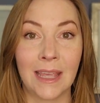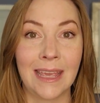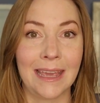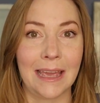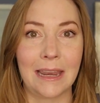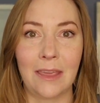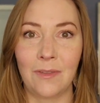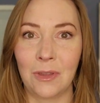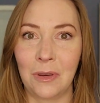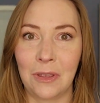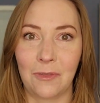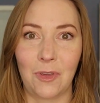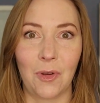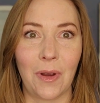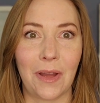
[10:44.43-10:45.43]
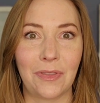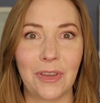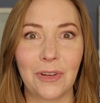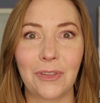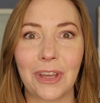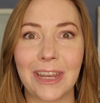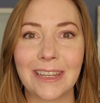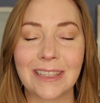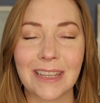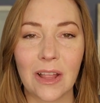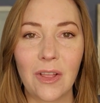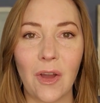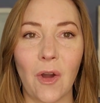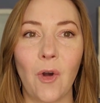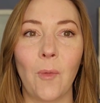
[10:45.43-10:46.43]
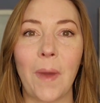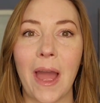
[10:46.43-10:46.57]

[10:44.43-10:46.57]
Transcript: and even if you're out there looking to sell a home,